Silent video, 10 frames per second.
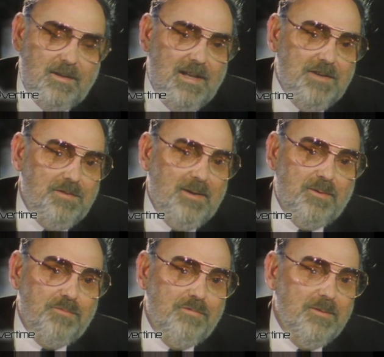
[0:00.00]
Oh, the contract
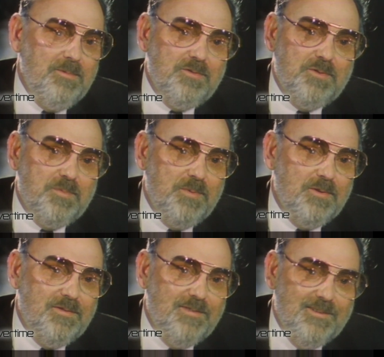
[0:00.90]
with ribbons was
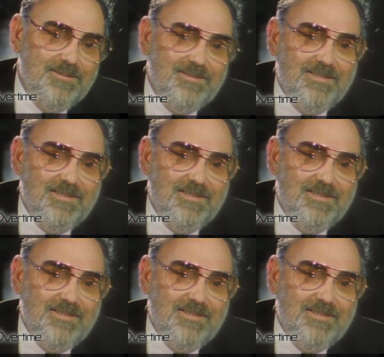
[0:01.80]
beautiful.